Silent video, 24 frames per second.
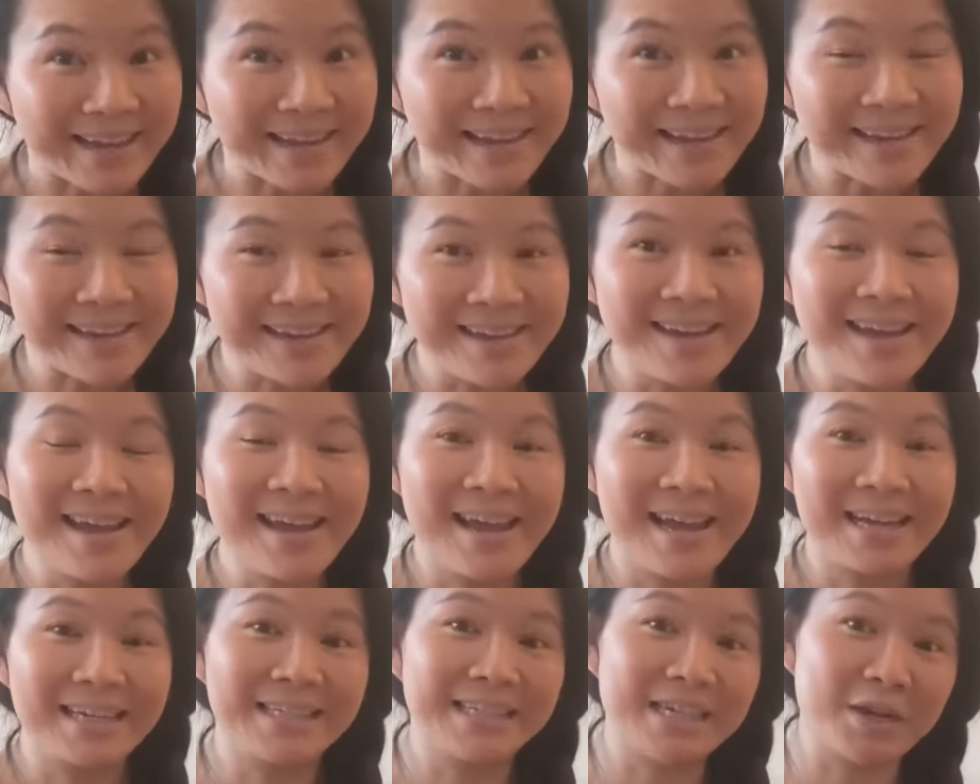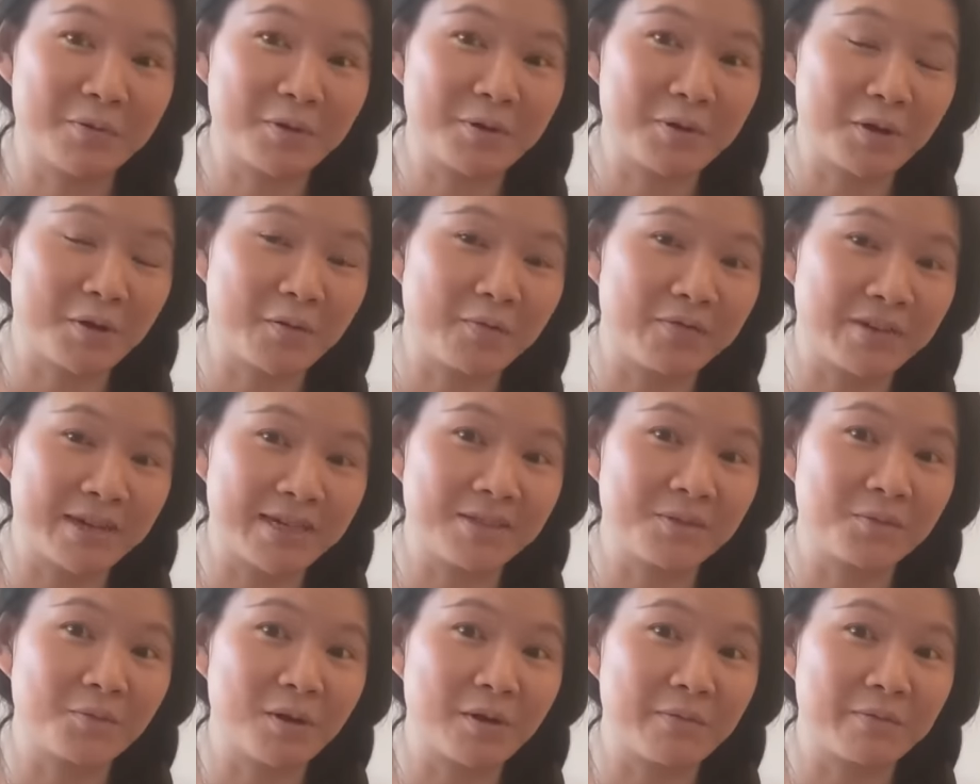like it, and share with your
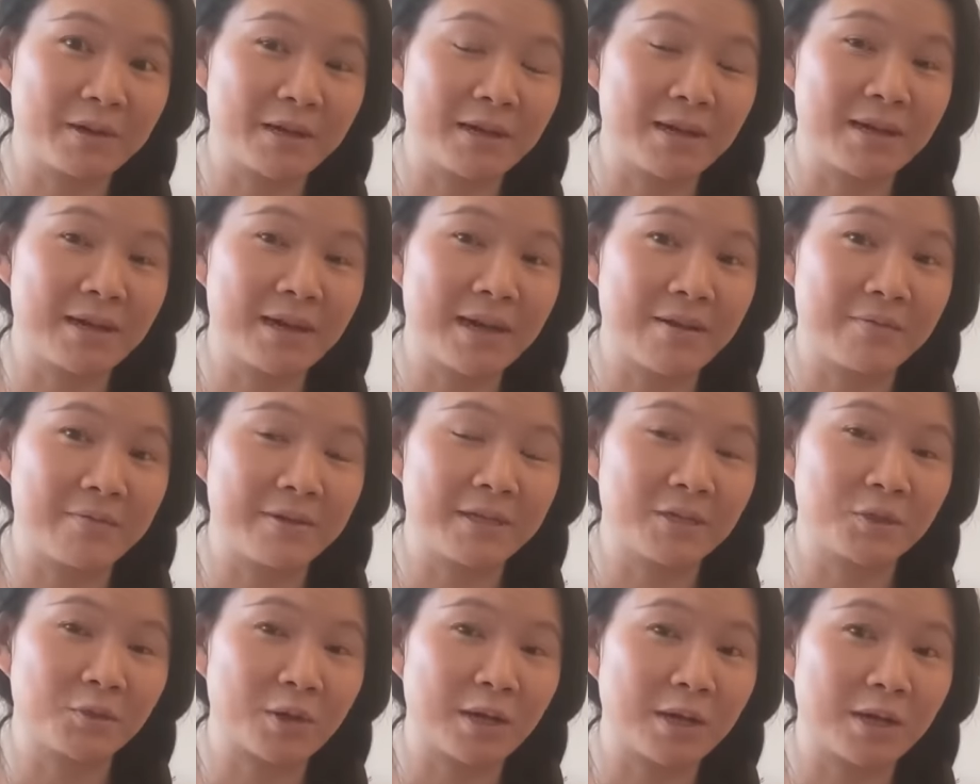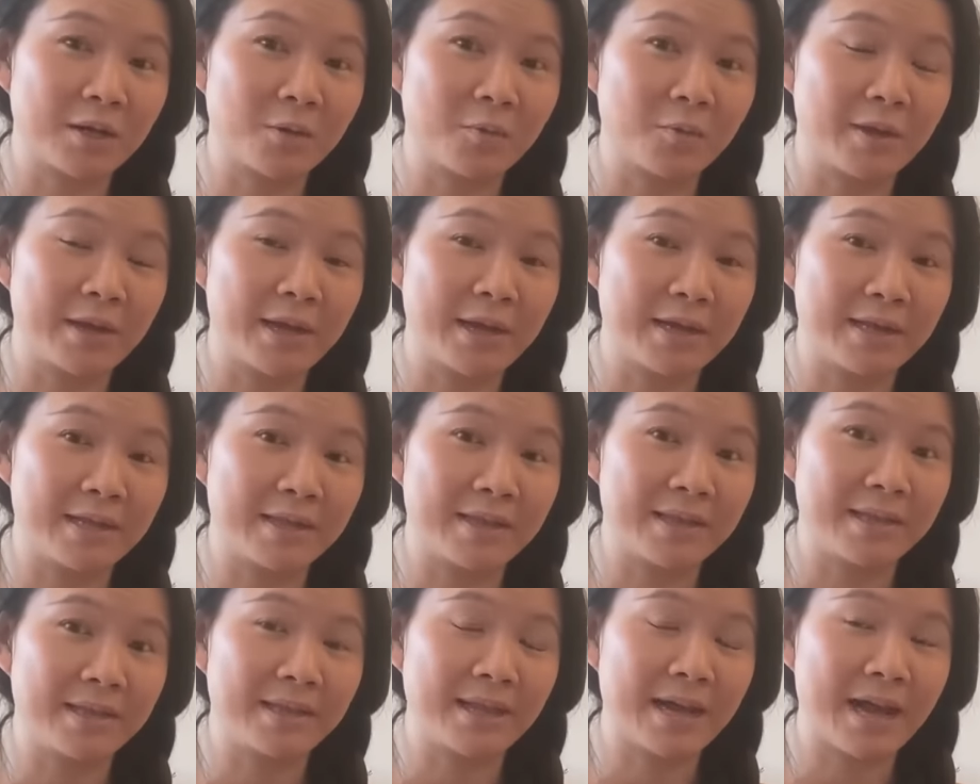friends whoever are having a struggle with
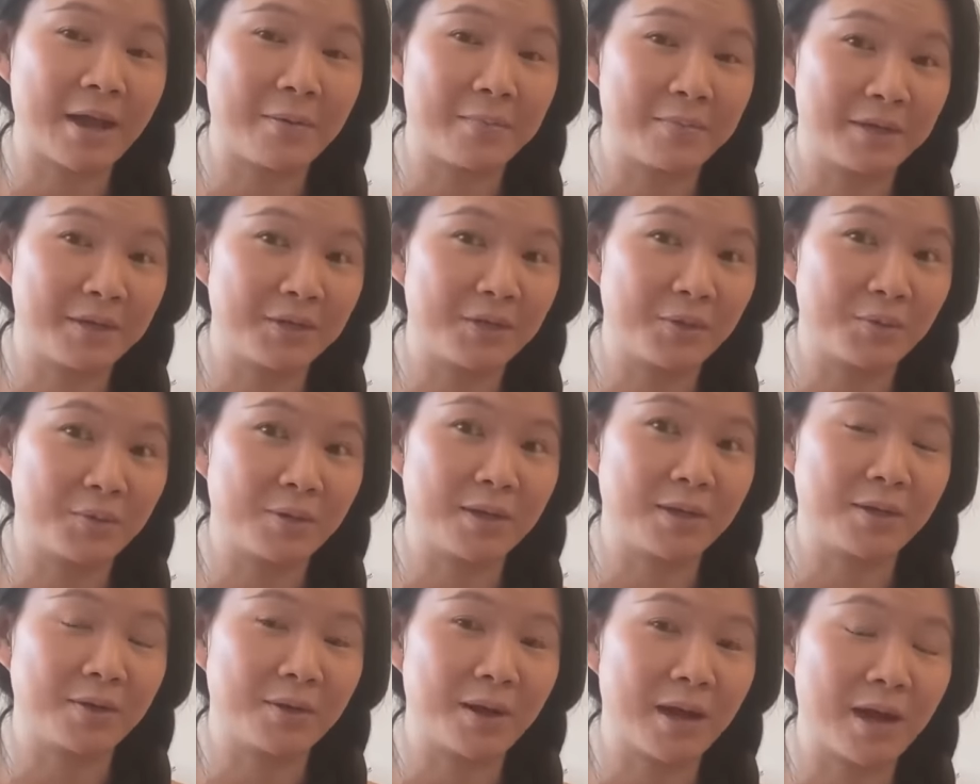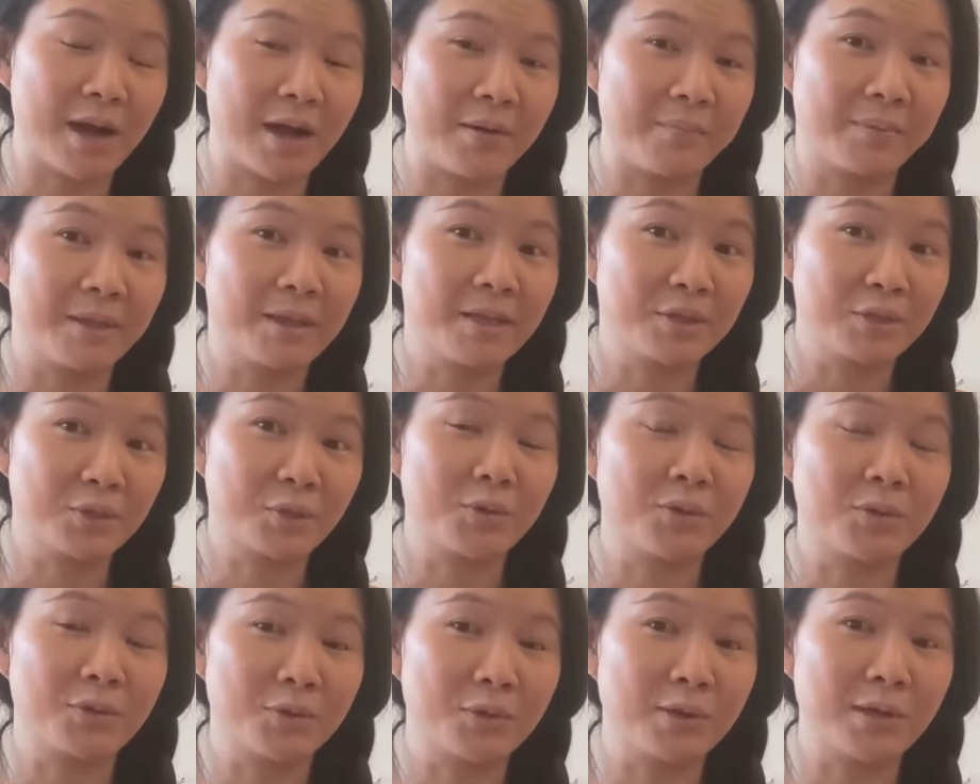anything that I've been doing. Um,
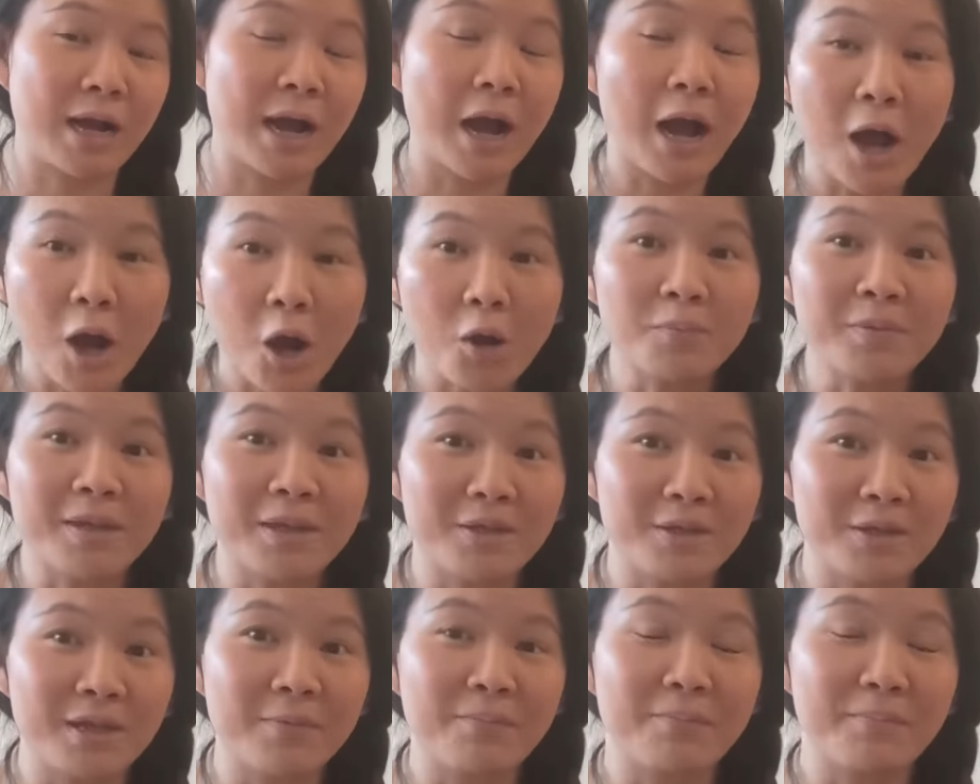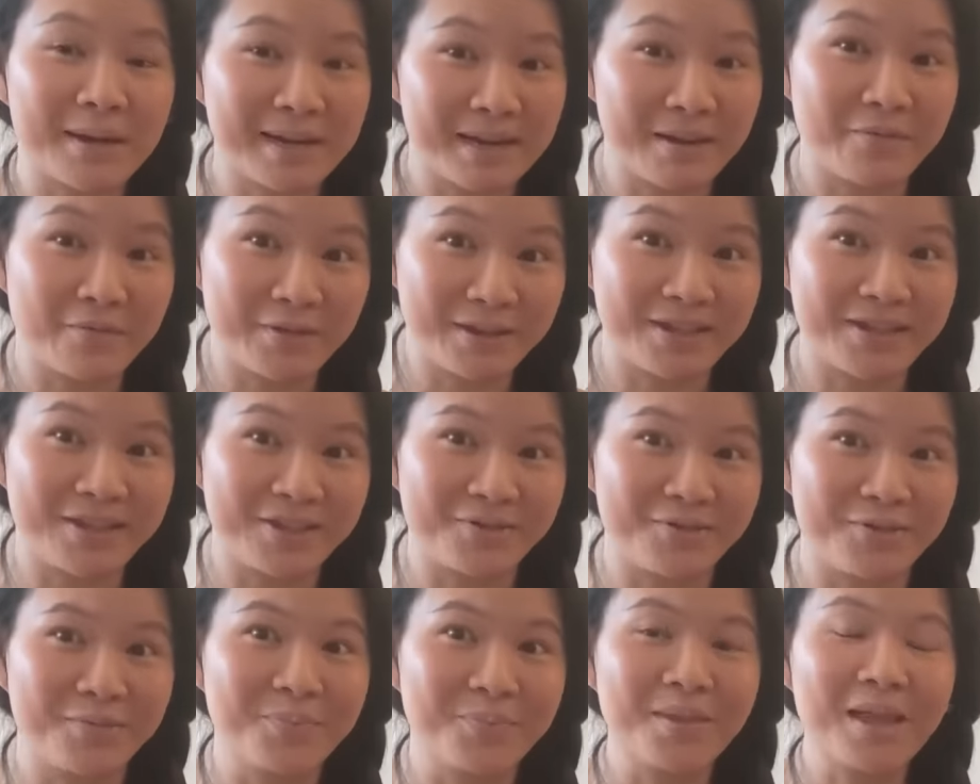so you I hope that it benefit
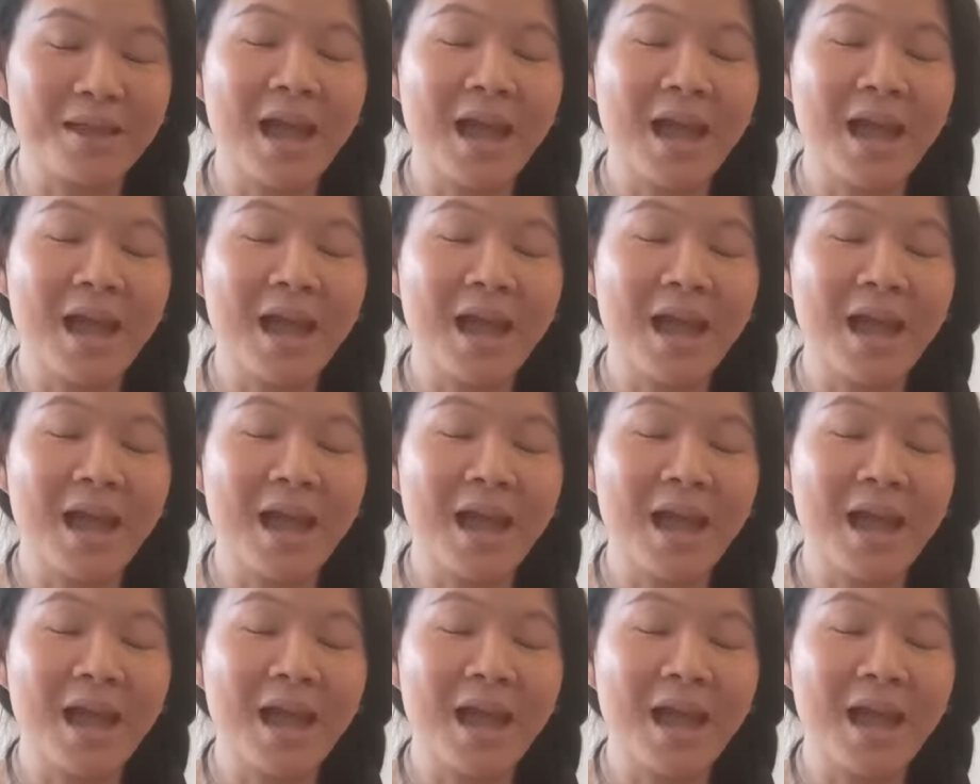you.